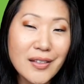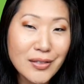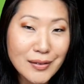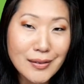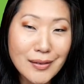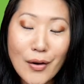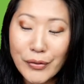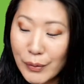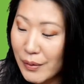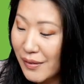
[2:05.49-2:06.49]
This is
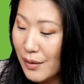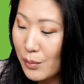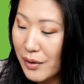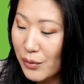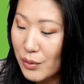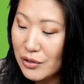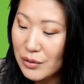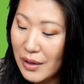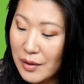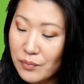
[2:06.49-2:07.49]
also the same place where you
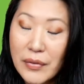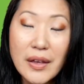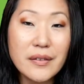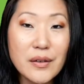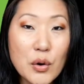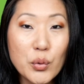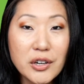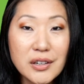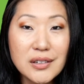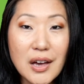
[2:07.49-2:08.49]
do that. So
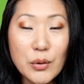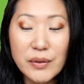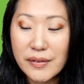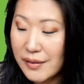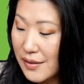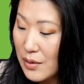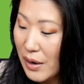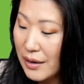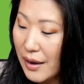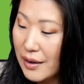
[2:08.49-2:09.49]
we're good to go with 16
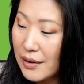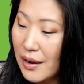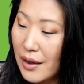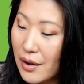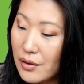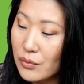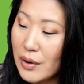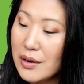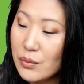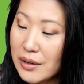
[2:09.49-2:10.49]
by 9. All
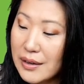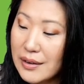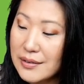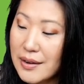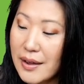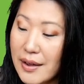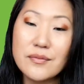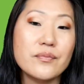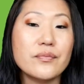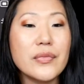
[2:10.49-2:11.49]
right, and we're gonna hit done.